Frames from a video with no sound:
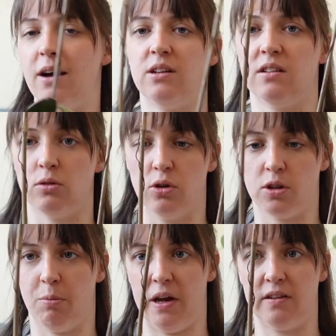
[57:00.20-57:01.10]
now it doesn't look
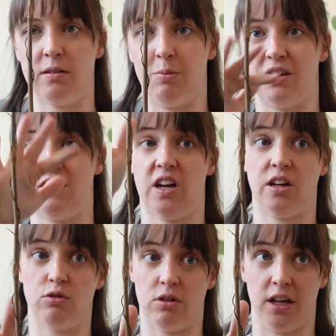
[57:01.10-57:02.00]
the best, but it's
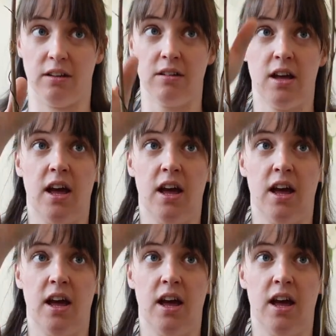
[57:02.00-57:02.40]
tendriling.